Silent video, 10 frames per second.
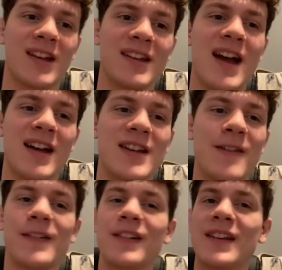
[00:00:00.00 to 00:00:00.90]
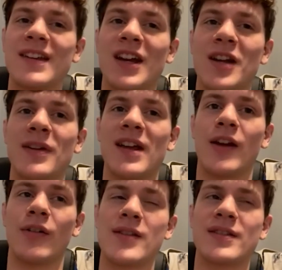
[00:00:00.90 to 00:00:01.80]
yeah, definitely going to be
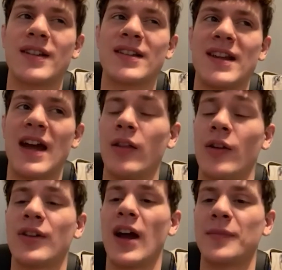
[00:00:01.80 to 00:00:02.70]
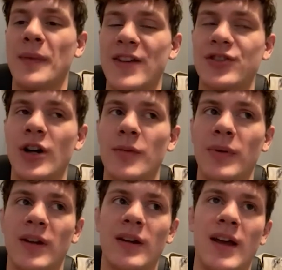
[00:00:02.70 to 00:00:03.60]
interested to see how those guys match up
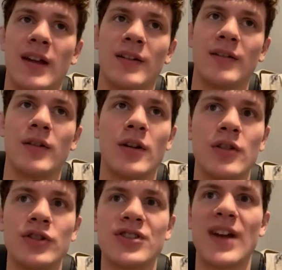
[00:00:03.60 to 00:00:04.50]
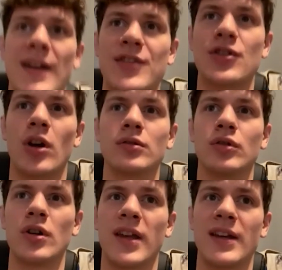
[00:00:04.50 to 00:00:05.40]
and, and just kind of
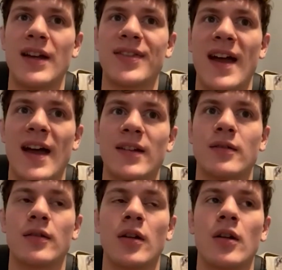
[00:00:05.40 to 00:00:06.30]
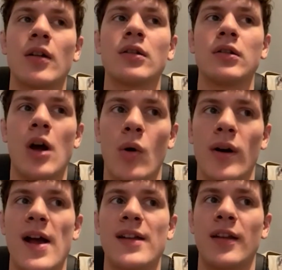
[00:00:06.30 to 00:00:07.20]
start looking at that
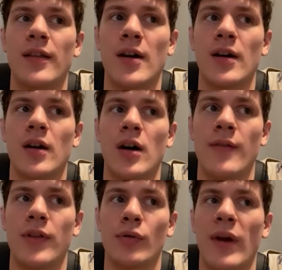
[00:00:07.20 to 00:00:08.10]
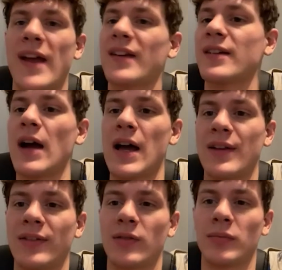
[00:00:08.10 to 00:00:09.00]
lower end of the, of the ranked
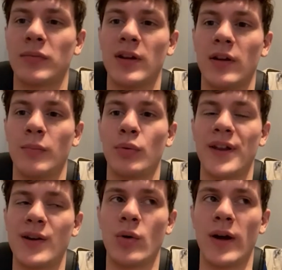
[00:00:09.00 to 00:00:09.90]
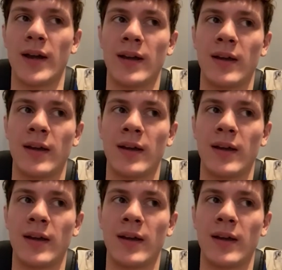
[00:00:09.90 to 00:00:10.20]
guys here pretty quick.